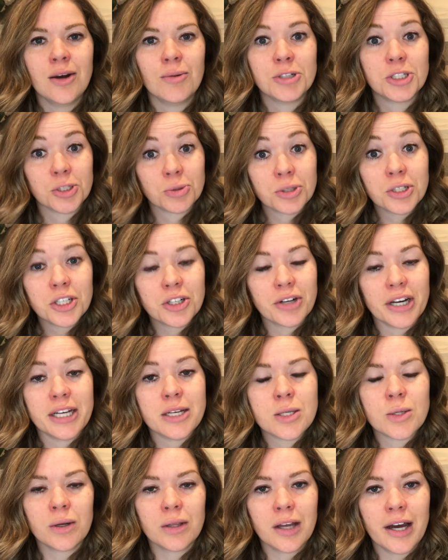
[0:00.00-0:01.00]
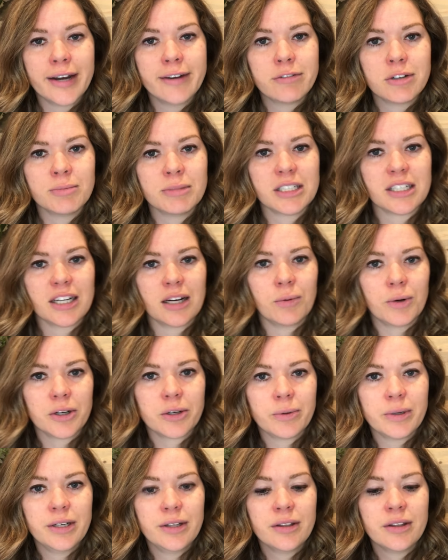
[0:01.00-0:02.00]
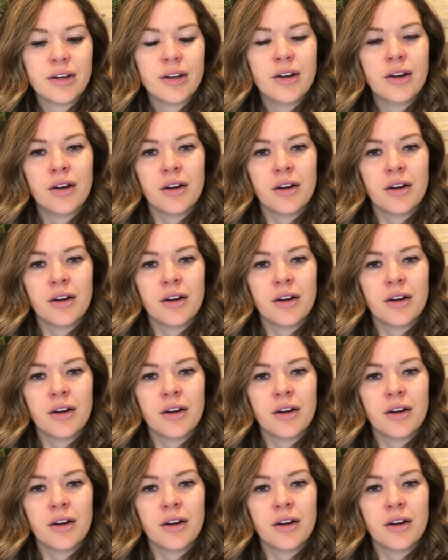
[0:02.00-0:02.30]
which is really great. So a lot of women that I work with